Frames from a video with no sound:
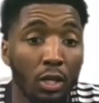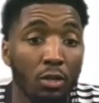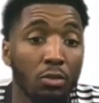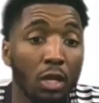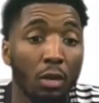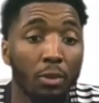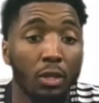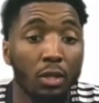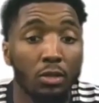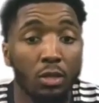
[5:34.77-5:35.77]
in
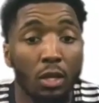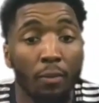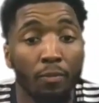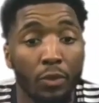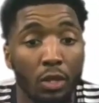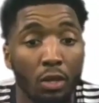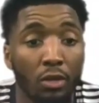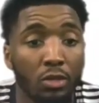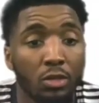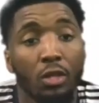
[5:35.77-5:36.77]
Utah, because um, you
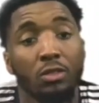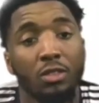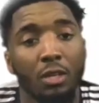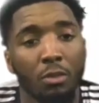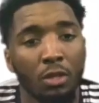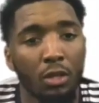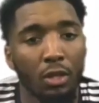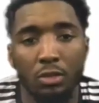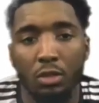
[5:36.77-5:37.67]
know there's a certain stigma.